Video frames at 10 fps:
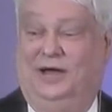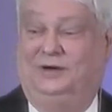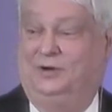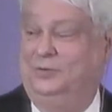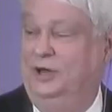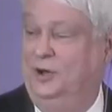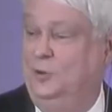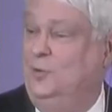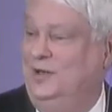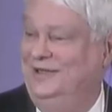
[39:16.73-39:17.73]
I don't
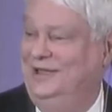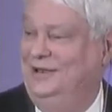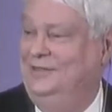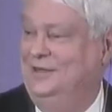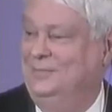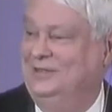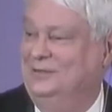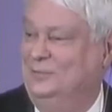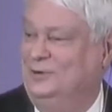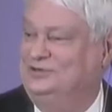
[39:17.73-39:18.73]
know anything about
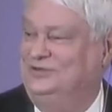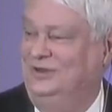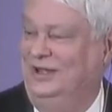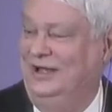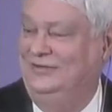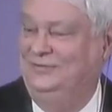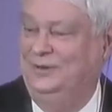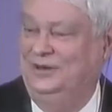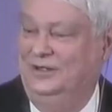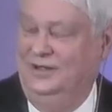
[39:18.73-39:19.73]
their personal lives.
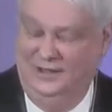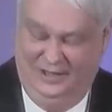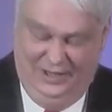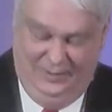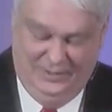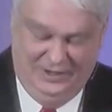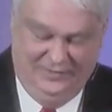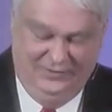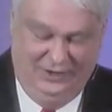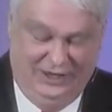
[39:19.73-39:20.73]
But, but
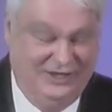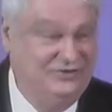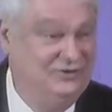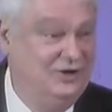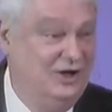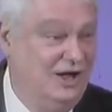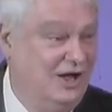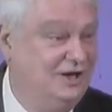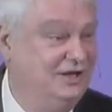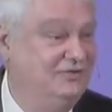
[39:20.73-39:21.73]
nevertheless,
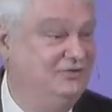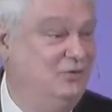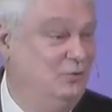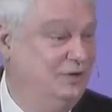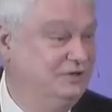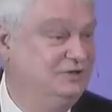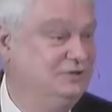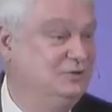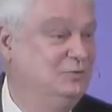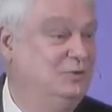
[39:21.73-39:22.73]
God is going
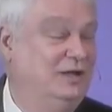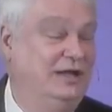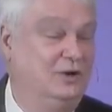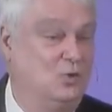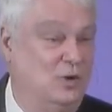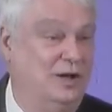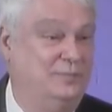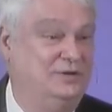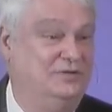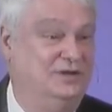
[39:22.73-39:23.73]
to
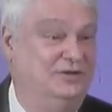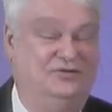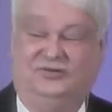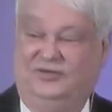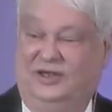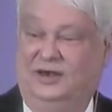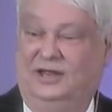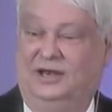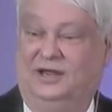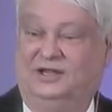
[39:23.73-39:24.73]
interrupt this
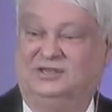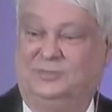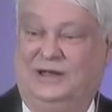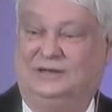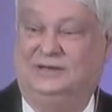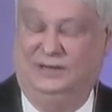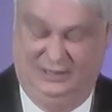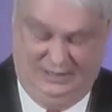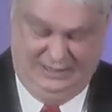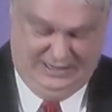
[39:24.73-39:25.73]
suddenly and
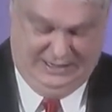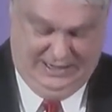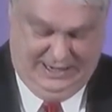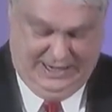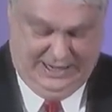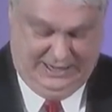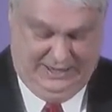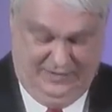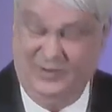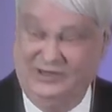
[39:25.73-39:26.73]
unexpectedly.
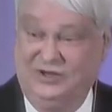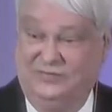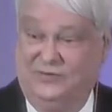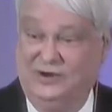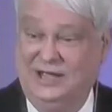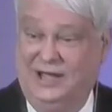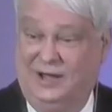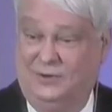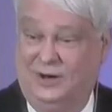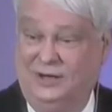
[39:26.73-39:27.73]
And everybody's going to freak
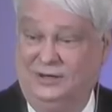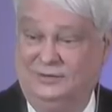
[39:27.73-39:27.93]
out, right?